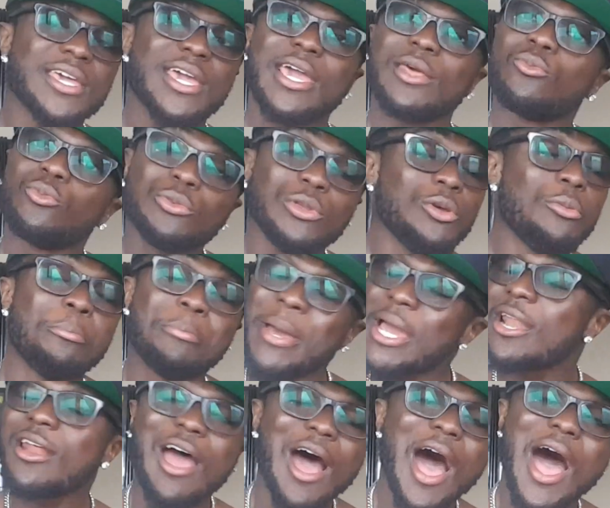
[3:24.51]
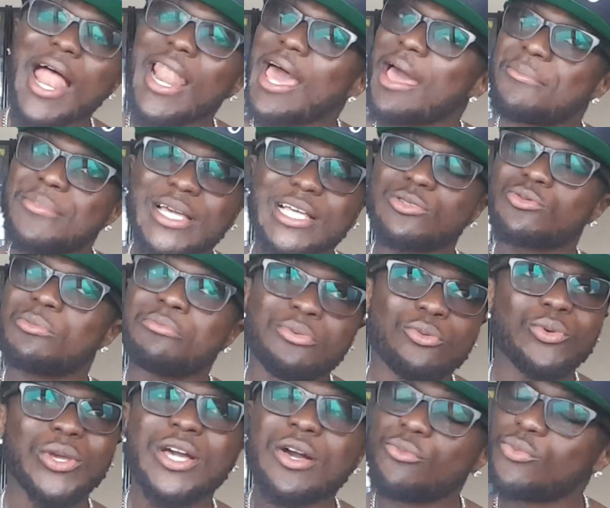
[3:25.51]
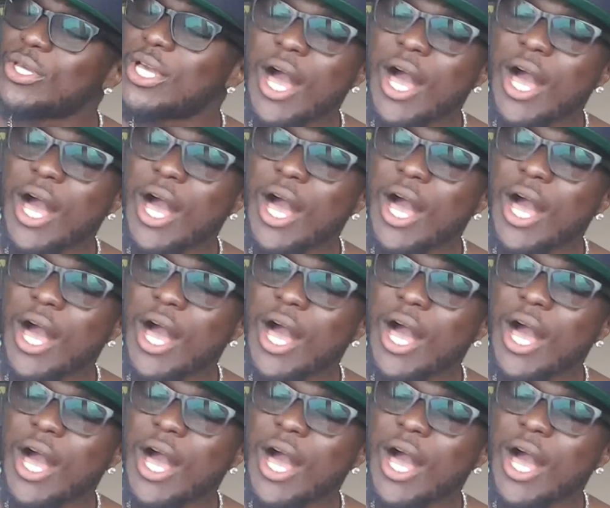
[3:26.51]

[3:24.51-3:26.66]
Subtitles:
And you better holler at me, because we